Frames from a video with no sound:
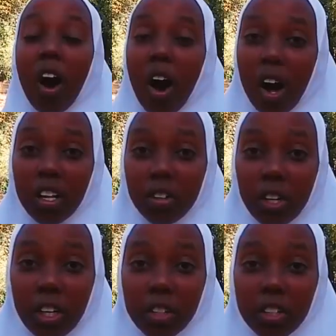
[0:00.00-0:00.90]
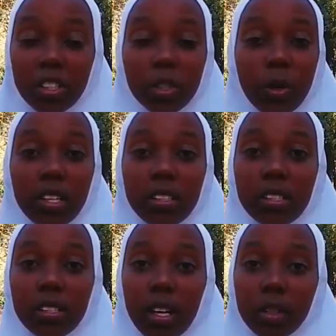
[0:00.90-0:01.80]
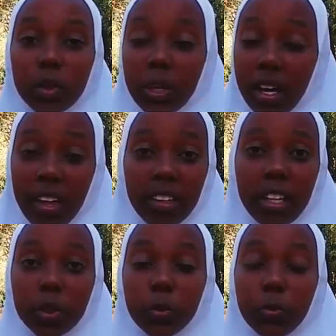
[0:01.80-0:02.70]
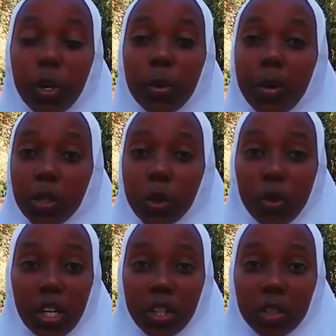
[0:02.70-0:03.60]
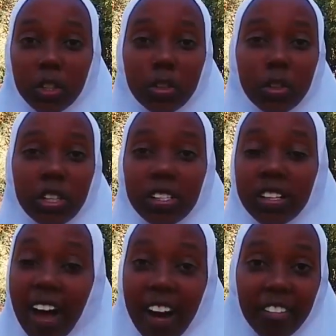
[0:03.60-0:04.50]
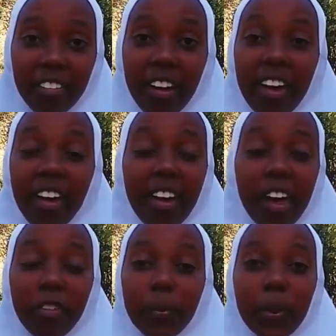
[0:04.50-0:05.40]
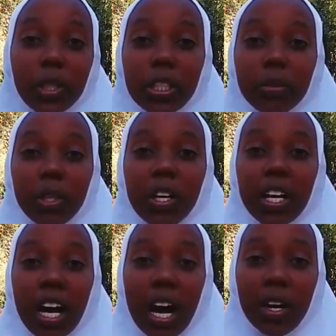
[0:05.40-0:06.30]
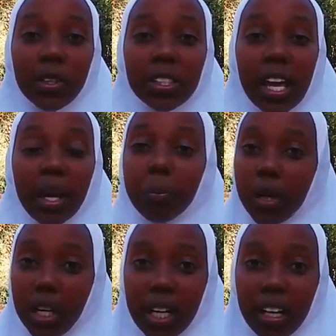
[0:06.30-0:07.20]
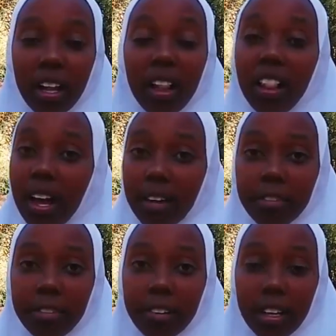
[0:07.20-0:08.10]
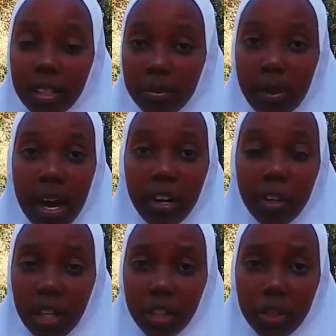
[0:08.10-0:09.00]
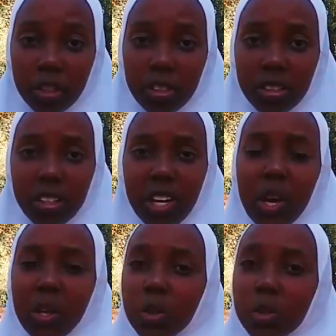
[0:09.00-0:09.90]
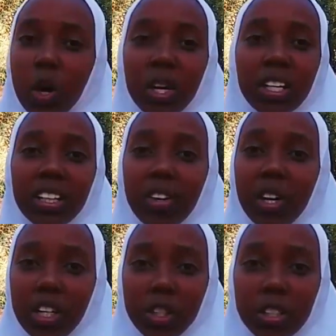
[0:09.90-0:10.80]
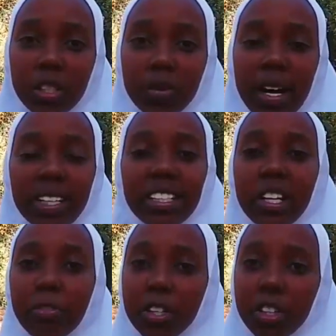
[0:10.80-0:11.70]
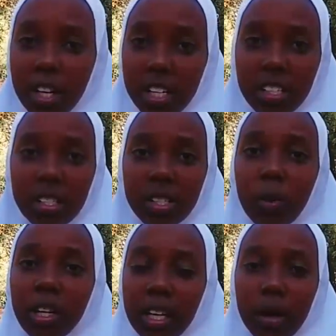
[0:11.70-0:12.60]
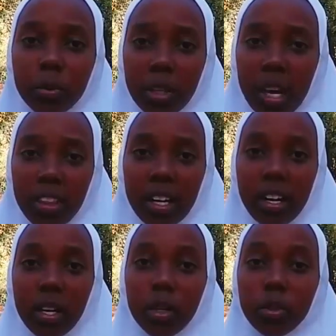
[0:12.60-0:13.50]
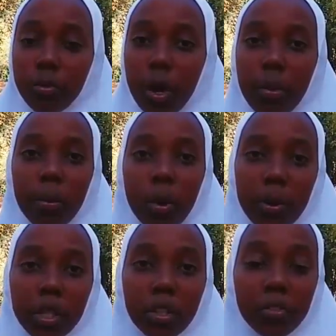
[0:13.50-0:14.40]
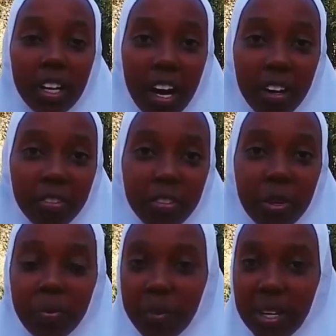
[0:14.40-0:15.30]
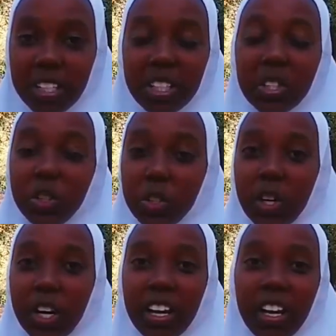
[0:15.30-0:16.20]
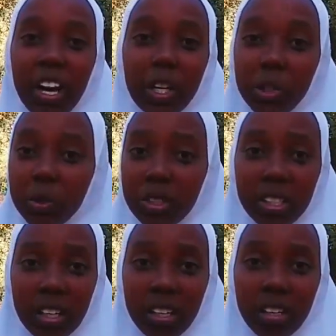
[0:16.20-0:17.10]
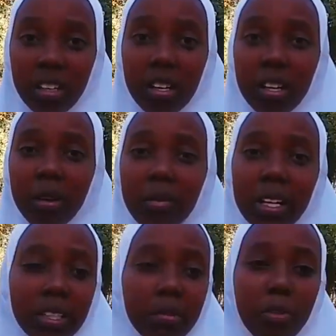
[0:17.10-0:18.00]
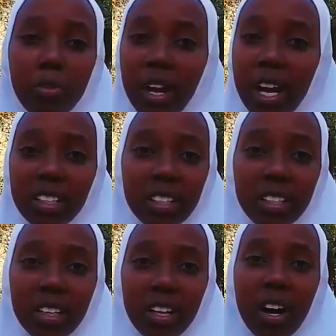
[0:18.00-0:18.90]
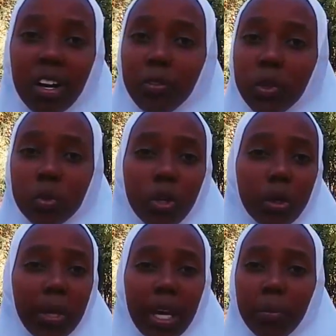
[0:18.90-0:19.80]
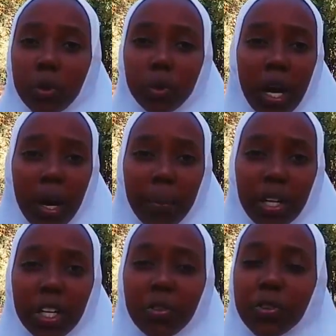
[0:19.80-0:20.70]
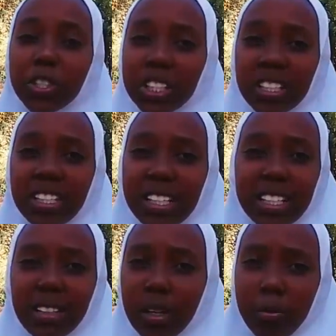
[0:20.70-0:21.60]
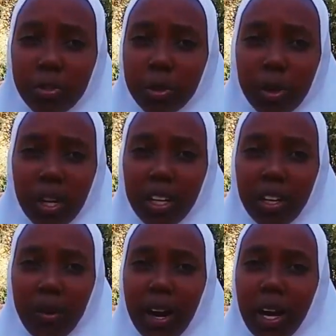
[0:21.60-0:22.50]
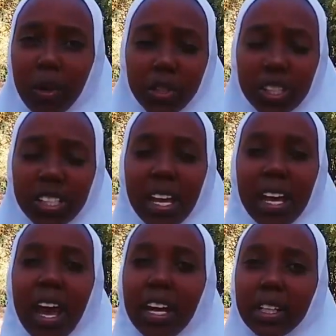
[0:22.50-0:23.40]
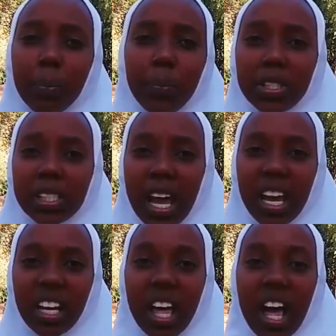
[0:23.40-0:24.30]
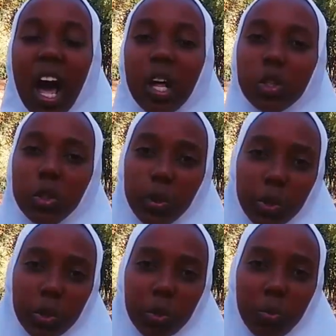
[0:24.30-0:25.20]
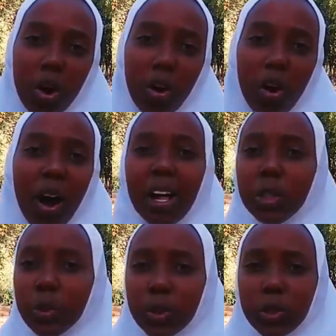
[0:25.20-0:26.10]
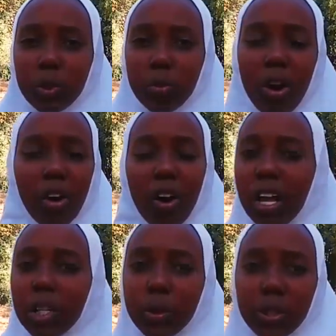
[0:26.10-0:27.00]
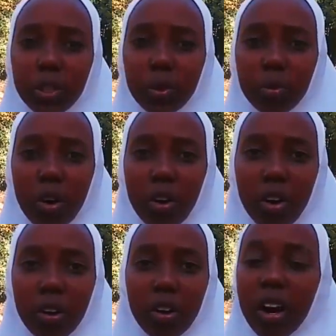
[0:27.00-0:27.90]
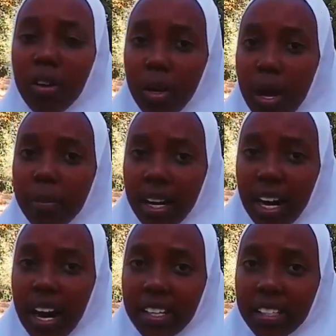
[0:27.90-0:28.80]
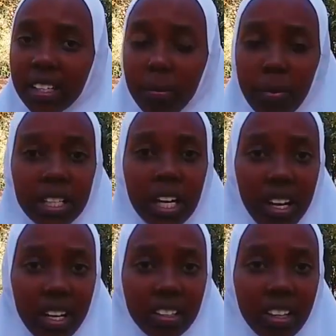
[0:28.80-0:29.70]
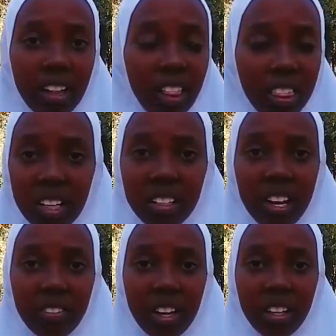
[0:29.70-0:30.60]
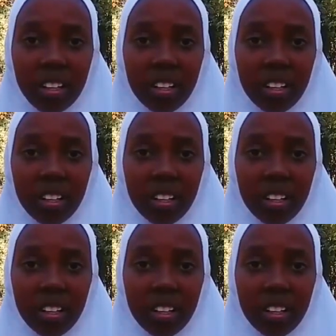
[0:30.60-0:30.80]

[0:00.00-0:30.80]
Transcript: All religions coexisting together to form a new religion known as love. Everybody will be going out saying proudly, love is my religion. Not only the religions, but different races will come together to form a moment of love, peace, joy, and unity. But I'm afraid all of this will not be able to happen if we just sit comfortably on our couches and keep on saying, I'll do it tomorrow, I'll do it tomorrow, I'll do it tomorrow. Remember guys, better late than never.